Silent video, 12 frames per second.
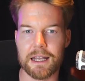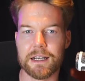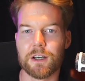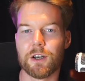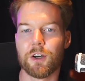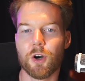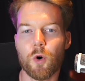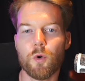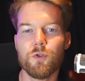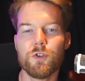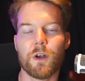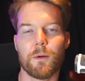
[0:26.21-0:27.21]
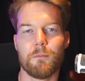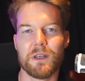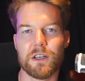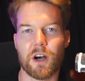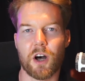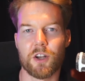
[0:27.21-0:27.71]
And it goes
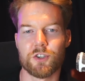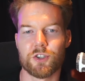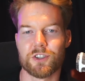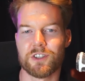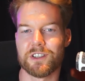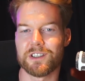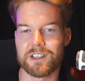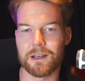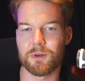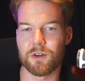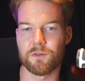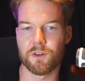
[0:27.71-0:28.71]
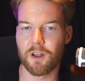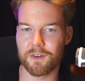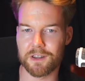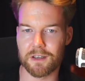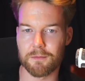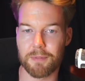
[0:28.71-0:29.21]
beyond just the statement of
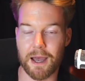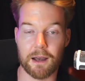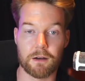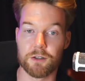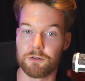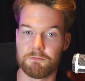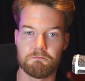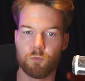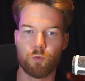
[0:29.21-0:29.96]
loving the impact because